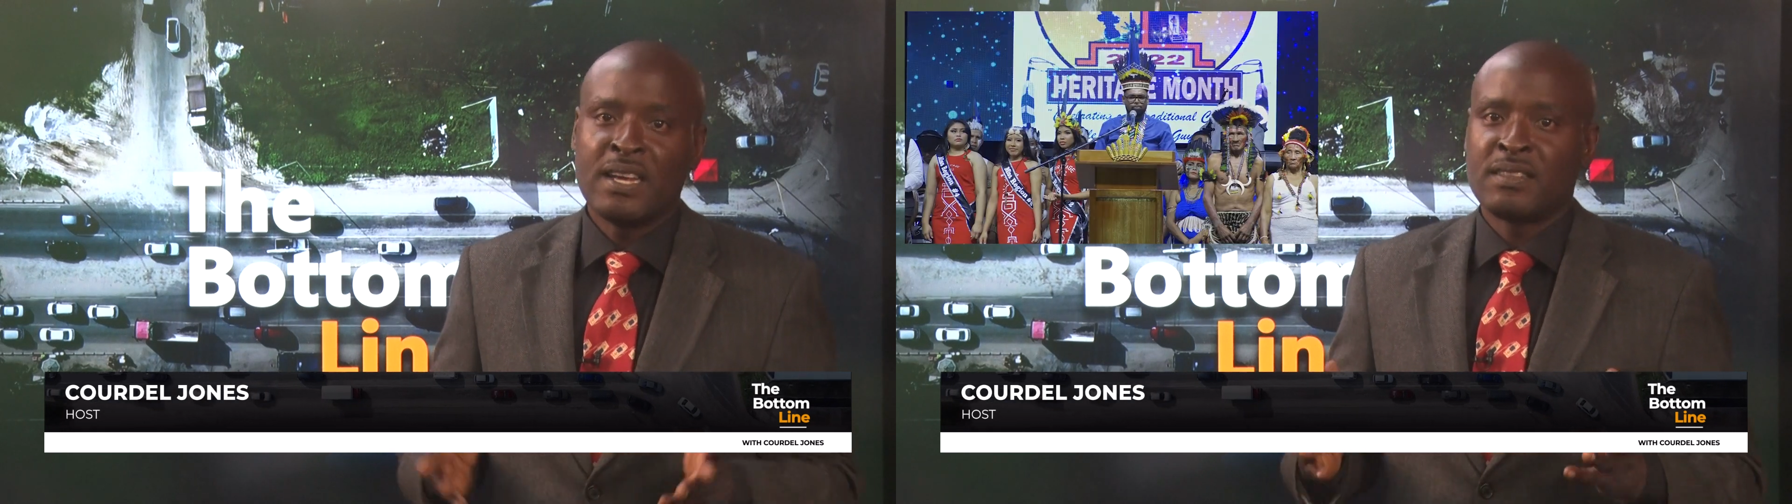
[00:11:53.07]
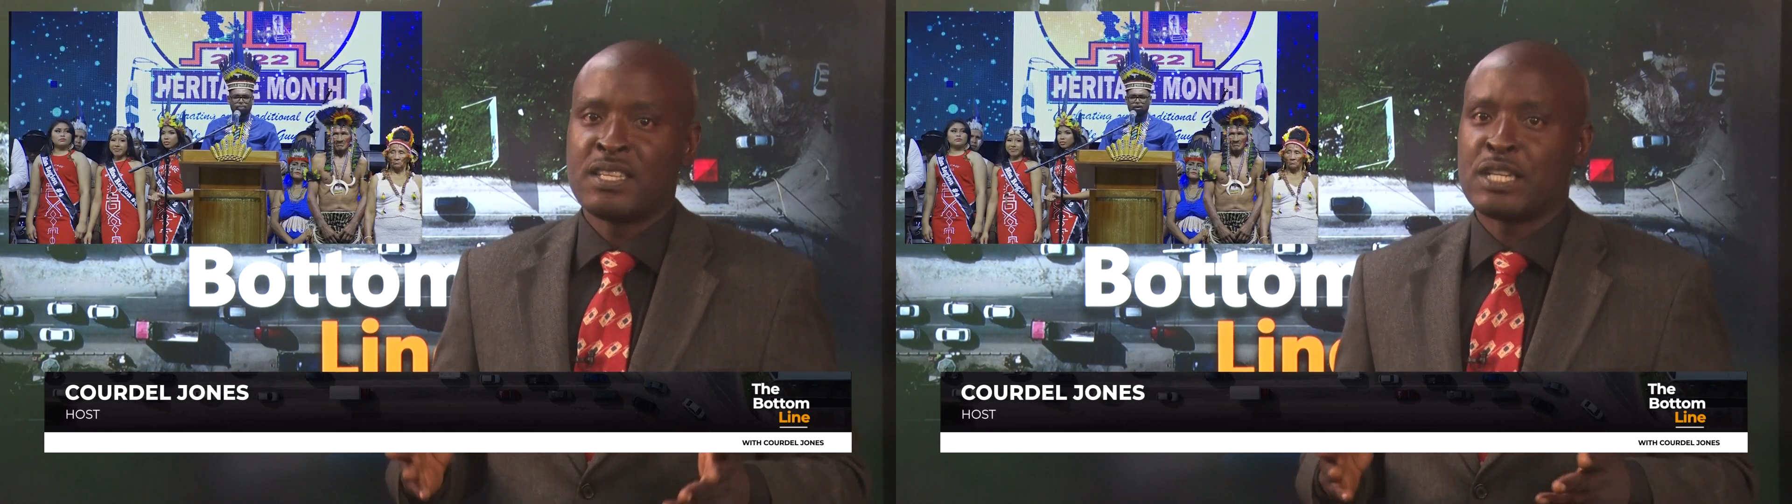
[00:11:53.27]

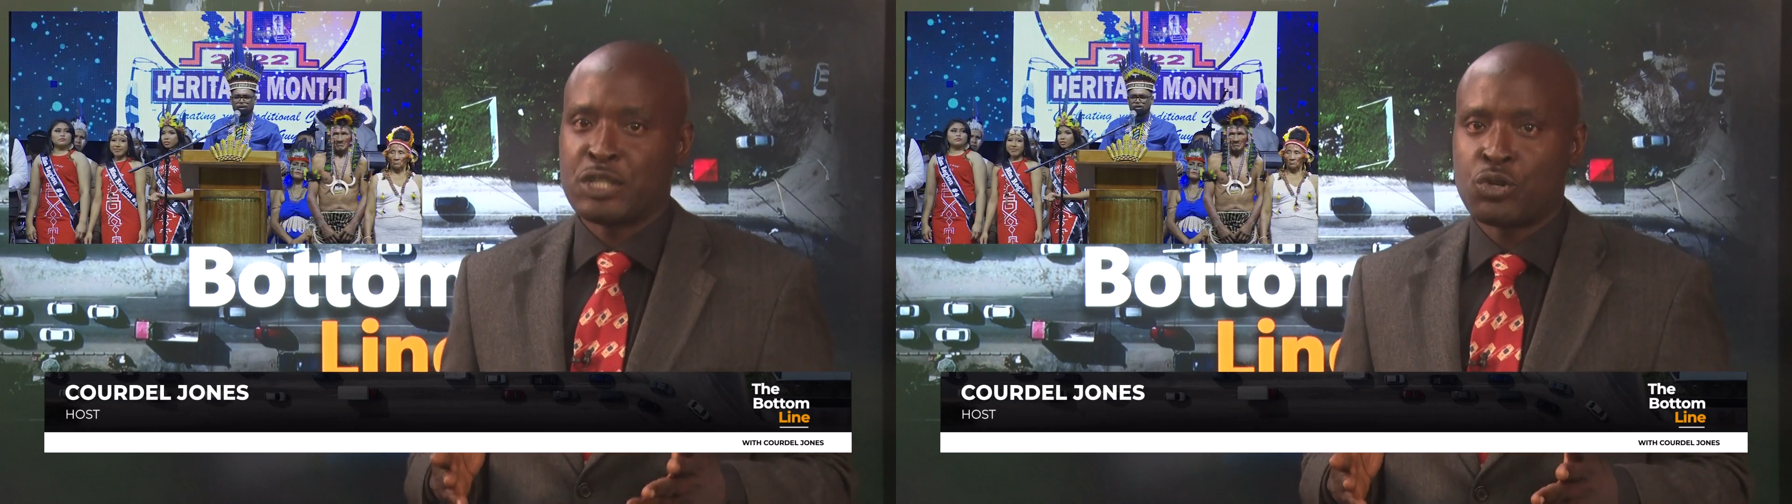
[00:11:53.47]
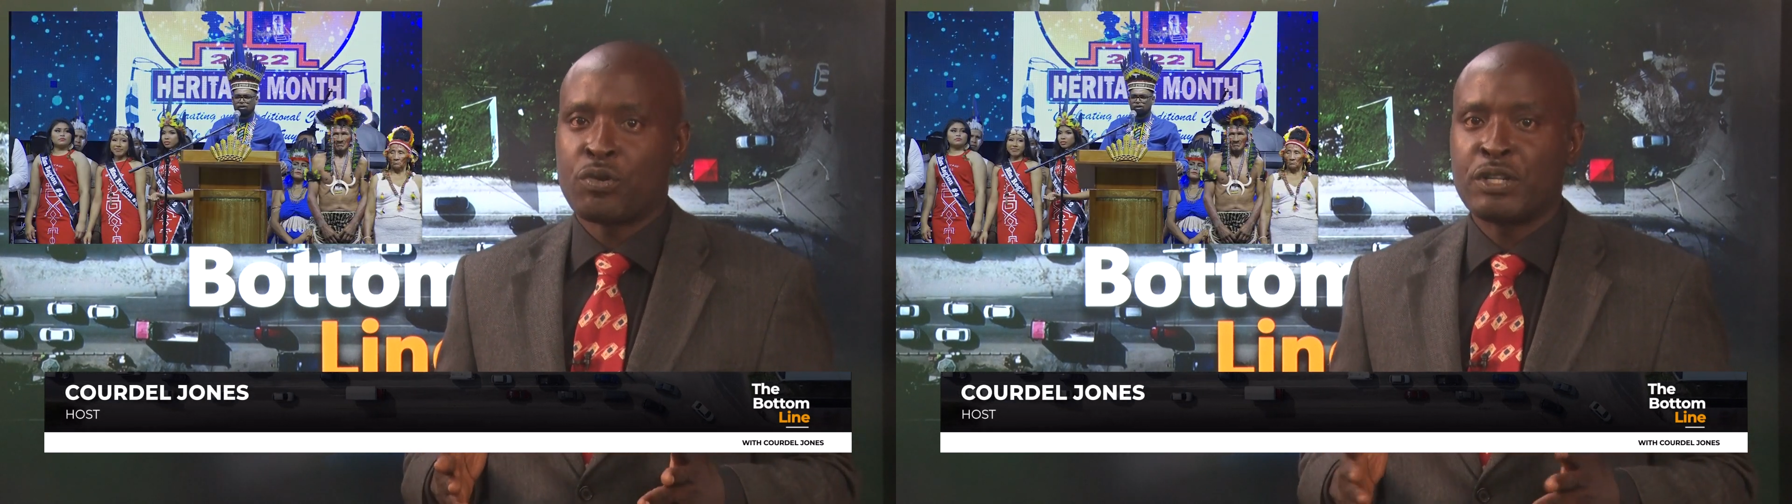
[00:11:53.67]
This
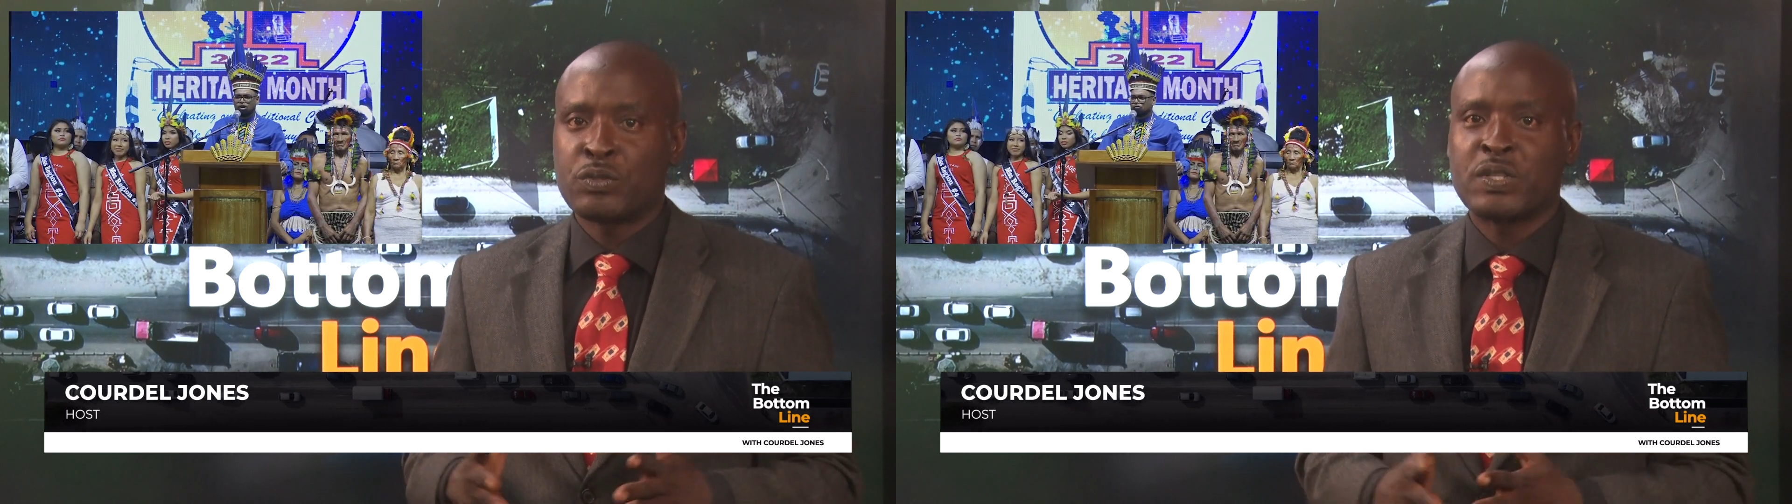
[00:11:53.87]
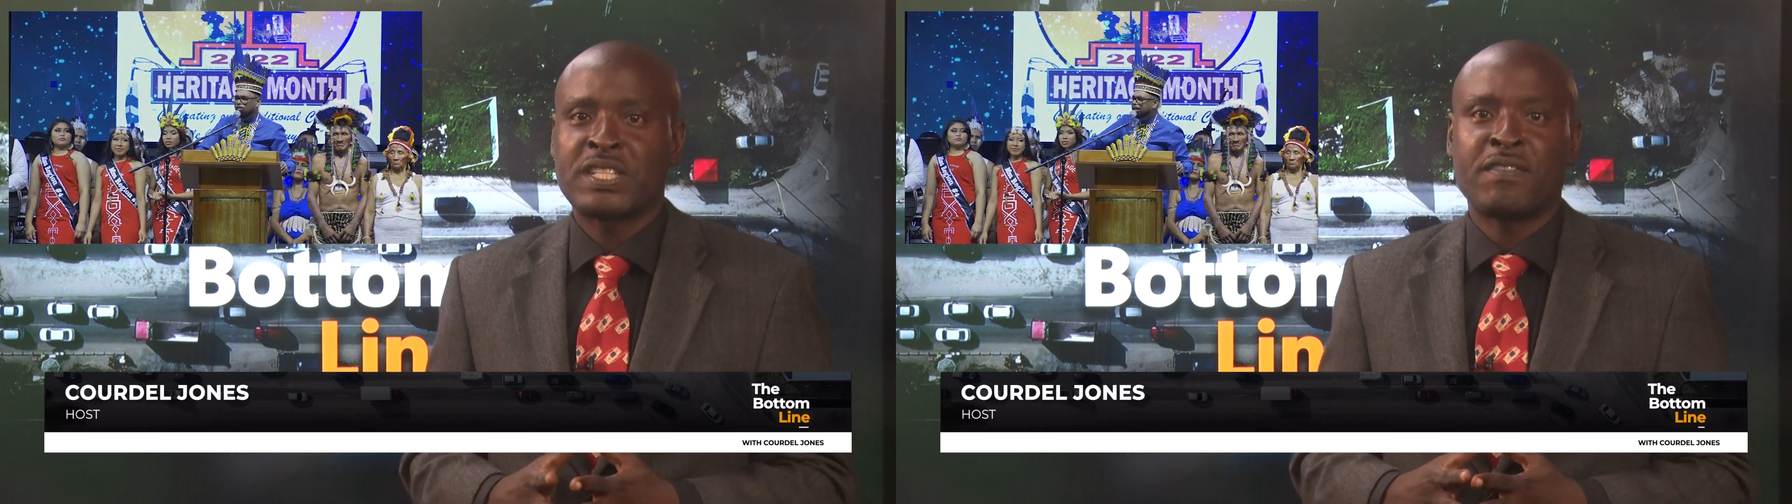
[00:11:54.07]
assurance
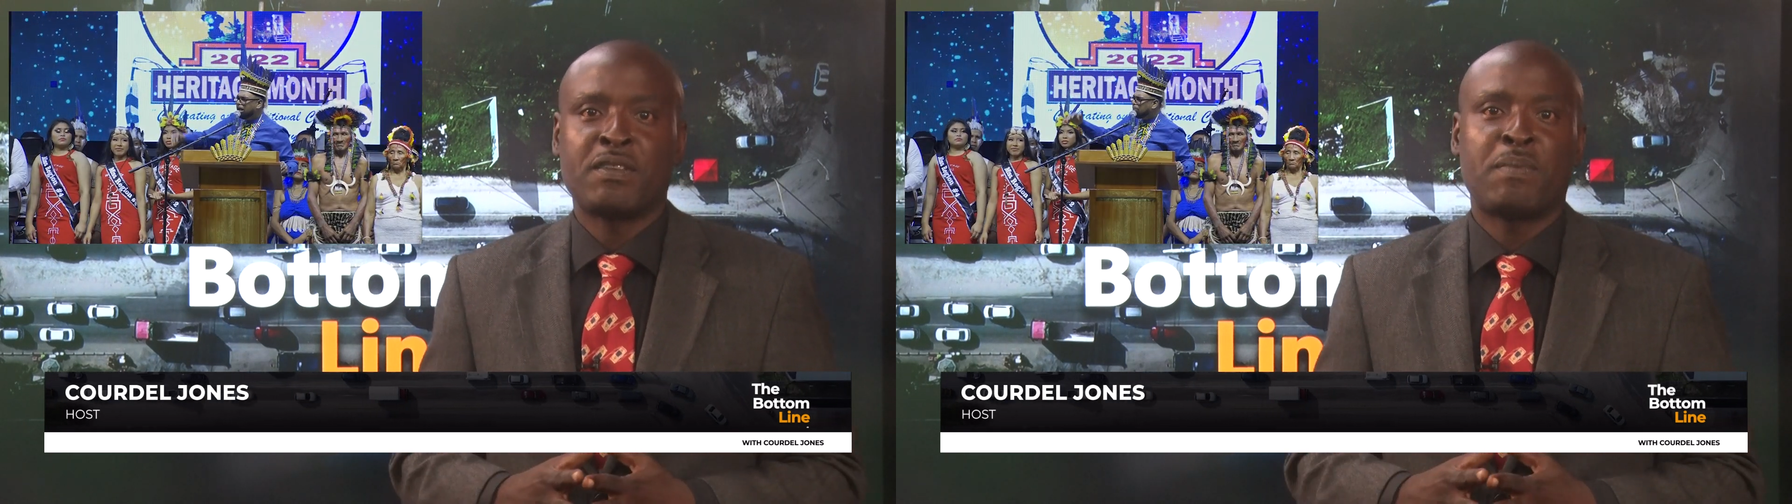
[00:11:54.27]
was given